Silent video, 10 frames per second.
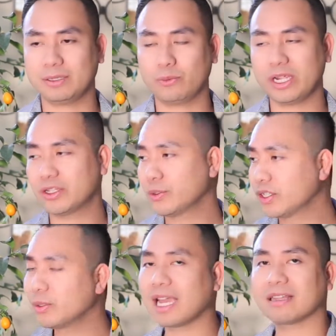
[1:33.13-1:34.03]
when you
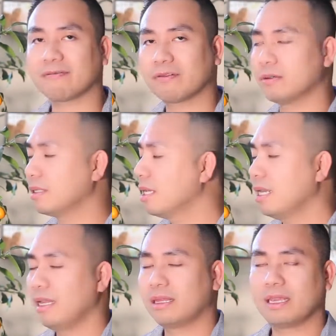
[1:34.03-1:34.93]
do get the fruit,
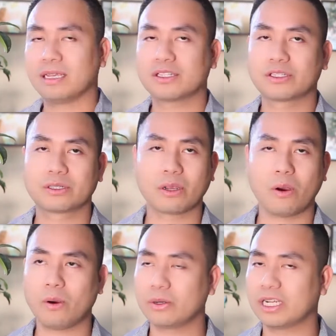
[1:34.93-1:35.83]
they're
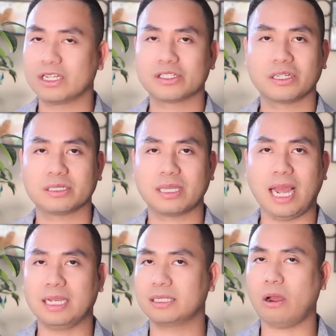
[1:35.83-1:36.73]
so delicious
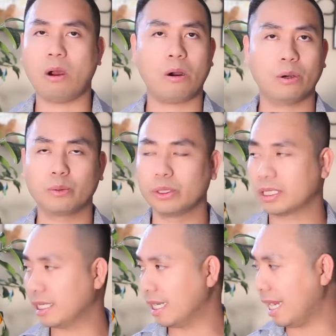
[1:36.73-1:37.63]
that it's all
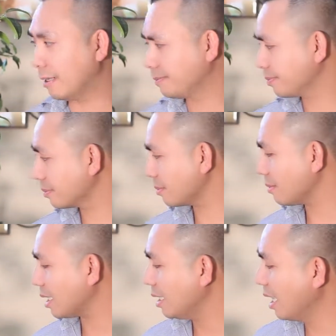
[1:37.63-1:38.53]
worth it. And
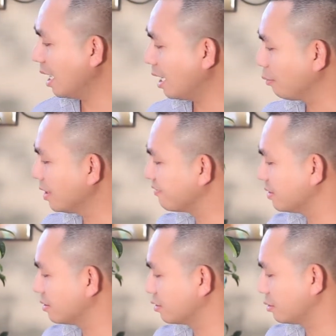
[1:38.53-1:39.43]

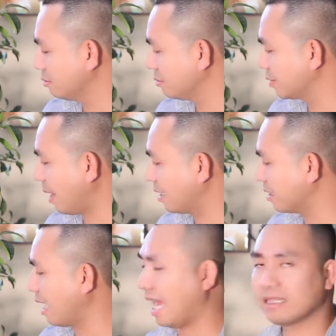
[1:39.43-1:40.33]
we spent
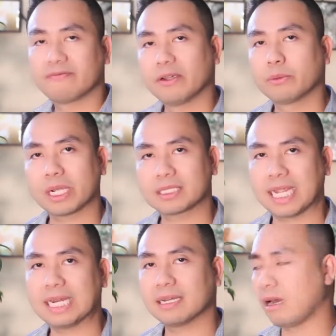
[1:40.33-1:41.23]
the last few
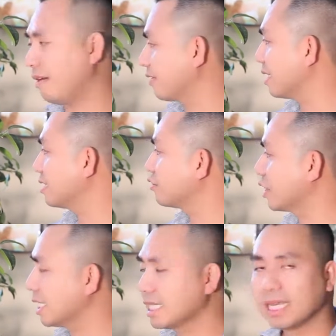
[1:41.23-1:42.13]
weeks eating off this
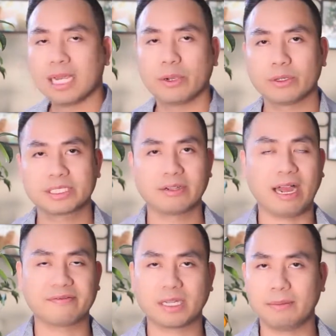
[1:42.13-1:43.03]
tree. We still
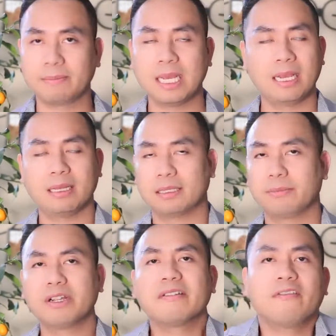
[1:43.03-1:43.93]
have some. The
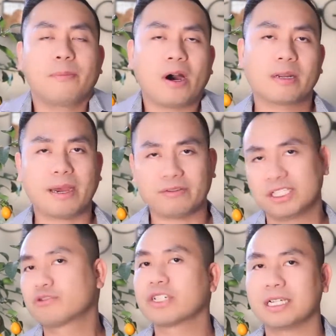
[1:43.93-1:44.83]
beautiful part about
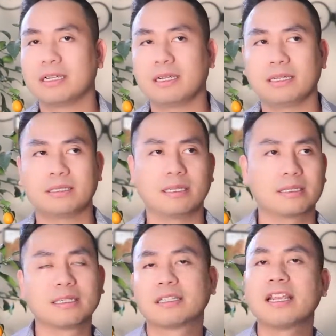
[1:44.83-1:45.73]
this tree
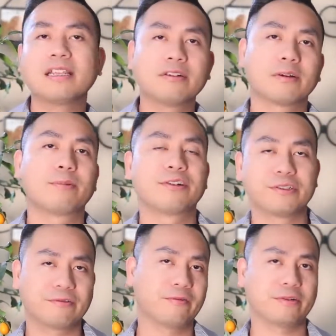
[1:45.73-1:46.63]
is continue to
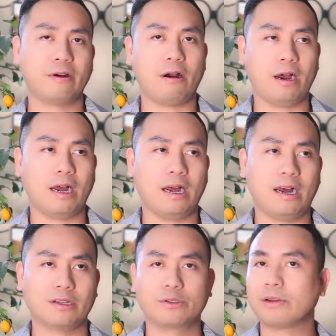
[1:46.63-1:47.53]
produce fruit
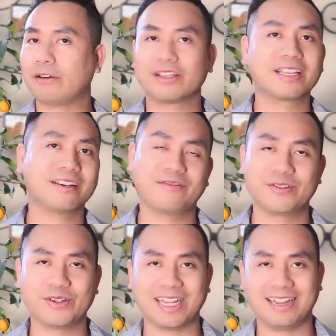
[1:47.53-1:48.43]
throughout the year
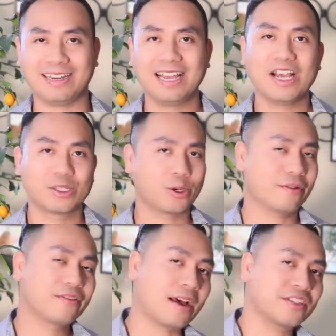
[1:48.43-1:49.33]
for you to eat. So
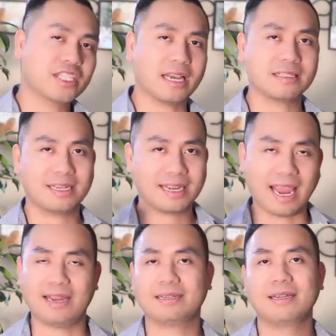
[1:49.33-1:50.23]
if you have a chance,
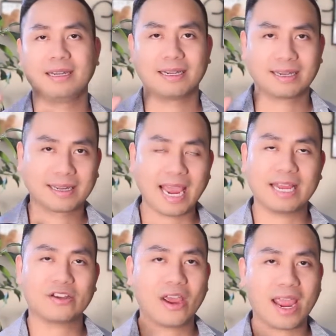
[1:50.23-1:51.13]
again,
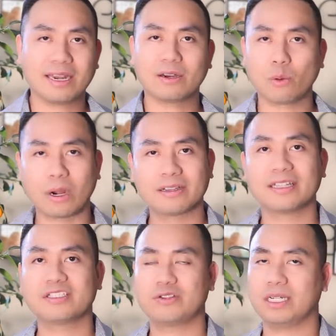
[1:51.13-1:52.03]
get your hand on one of
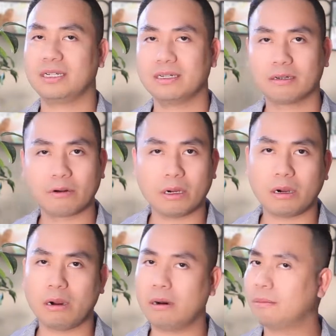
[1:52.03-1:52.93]
this tree,
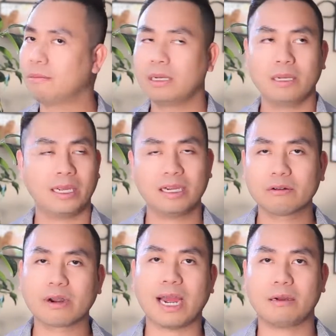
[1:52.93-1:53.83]
grow at home,
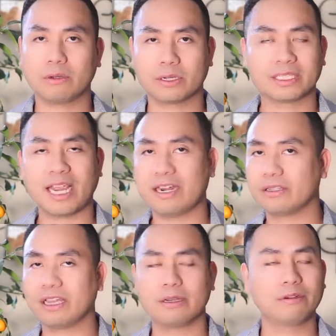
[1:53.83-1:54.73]
in ground or
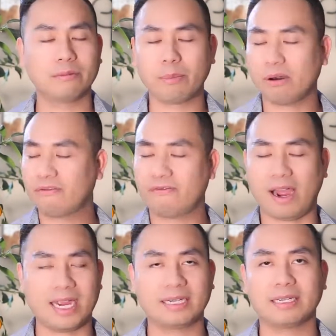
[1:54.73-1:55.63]
container. They do both
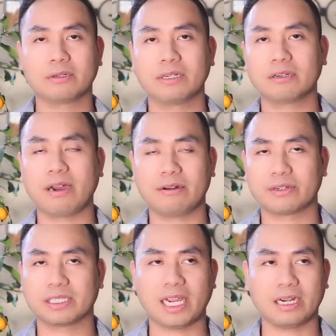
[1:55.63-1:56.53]
fine in ground
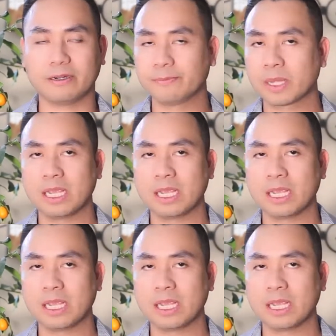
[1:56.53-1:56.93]
or container.